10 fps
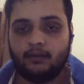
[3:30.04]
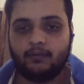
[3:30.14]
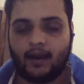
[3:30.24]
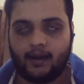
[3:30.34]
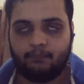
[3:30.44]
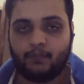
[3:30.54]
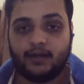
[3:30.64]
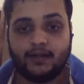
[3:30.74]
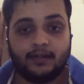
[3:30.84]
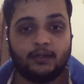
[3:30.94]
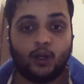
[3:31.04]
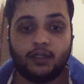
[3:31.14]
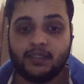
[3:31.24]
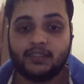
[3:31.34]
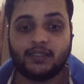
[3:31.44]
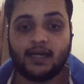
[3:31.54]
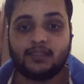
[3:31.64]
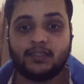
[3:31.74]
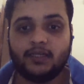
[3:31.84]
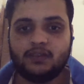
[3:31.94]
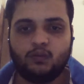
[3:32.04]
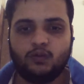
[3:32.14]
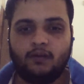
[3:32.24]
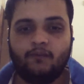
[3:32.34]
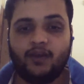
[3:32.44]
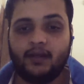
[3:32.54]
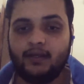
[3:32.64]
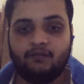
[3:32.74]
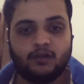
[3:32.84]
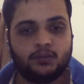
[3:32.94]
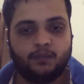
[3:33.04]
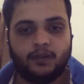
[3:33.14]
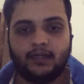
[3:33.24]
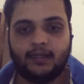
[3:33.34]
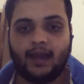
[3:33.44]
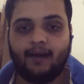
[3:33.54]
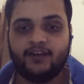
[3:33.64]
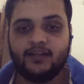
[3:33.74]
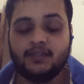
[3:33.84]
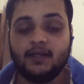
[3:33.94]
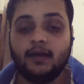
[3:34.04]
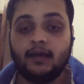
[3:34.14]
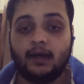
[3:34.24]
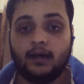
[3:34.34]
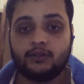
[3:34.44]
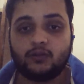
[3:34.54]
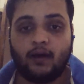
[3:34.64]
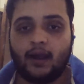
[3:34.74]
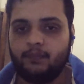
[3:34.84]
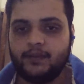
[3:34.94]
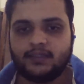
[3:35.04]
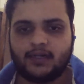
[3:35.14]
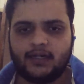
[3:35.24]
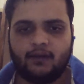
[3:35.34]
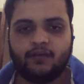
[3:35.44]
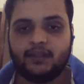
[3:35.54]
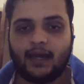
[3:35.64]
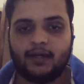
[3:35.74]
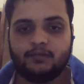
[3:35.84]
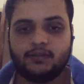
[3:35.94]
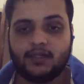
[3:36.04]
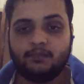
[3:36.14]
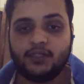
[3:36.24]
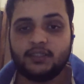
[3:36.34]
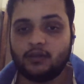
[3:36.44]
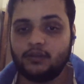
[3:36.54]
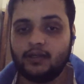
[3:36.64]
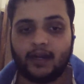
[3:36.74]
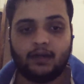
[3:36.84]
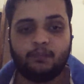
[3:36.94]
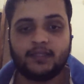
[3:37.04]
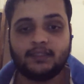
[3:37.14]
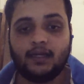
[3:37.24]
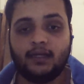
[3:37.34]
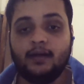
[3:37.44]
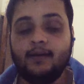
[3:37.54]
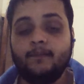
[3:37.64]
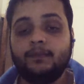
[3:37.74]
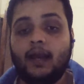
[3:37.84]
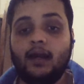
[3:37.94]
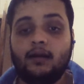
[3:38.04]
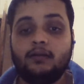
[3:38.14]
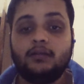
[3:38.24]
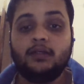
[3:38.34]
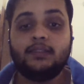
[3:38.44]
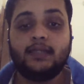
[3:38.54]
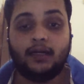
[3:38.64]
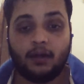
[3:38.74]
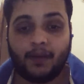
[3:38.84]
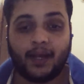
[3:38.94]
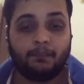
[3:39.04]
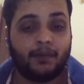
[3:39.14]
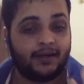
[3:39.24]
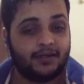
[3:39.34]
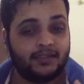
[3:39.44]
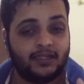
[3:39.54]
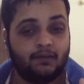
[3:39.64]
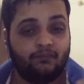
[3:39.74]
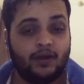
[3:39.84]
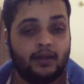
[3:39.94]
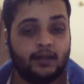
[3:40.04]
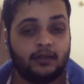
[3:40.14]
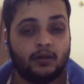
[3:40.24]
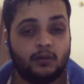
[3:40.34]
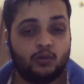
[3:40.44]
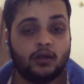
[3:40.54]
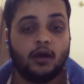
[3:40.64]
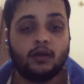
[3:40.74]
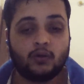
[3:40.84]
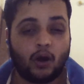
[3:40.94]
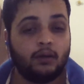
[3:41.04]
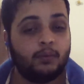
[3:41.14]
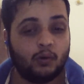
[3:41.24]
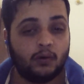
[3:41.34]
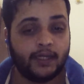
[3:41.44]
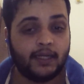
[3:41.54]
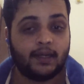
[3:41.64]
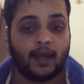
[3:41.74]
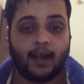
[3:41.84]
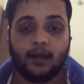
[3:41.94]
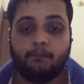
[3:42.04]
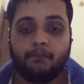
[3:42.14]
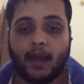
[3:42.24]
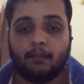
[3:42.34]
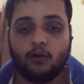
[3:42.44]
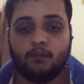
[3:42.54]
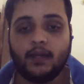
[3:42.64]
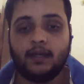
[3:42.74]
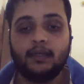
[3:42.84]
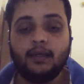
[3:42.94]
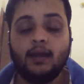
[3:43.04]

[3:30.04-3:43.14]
And Bellerin got his chance against Fulham where he was pretty average. So I'll be starting with Callum Chambers on the right back side. And the centre back partnership will include Rob Holding and Pablo Mari,